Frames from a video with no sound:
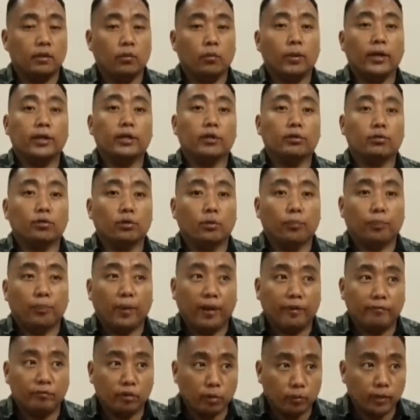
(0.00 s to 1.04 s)
why not you
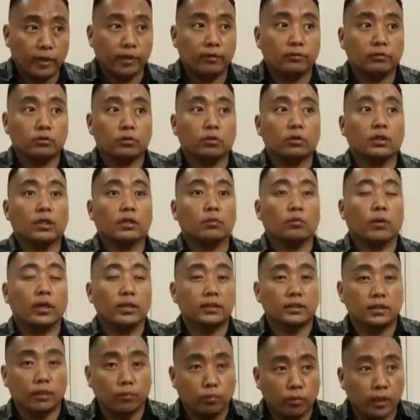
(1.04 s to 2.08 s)
pave the way so that
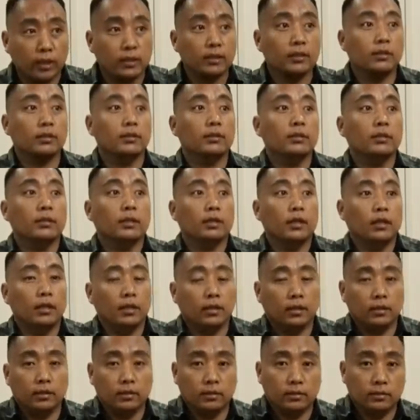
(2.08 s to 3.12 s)
once someone
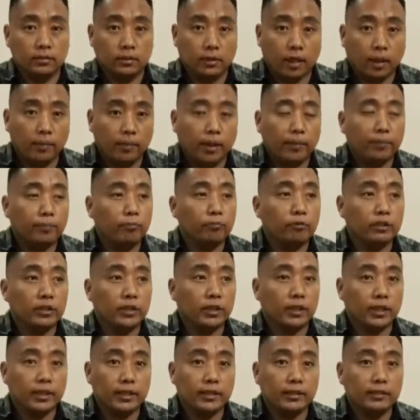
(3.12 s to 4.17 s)
come up with
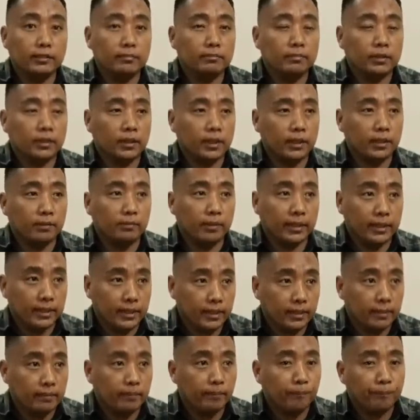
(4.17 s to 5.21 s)
a clean
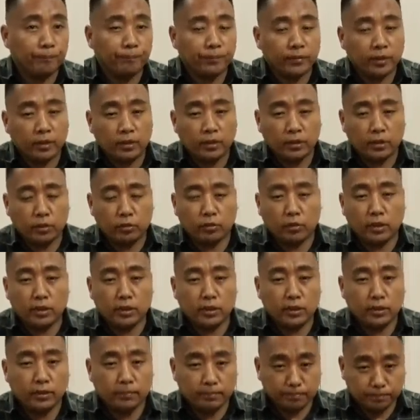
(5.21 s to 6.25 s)
mandate?
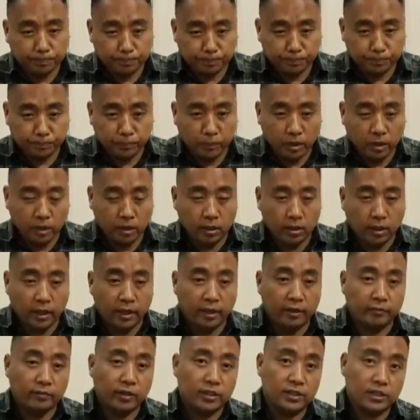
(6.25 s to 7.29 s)
Dugarni, I
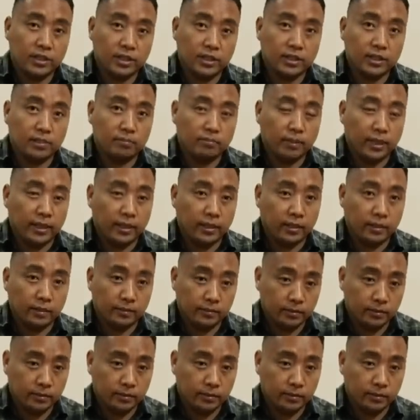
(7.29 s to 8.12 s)
have consulted my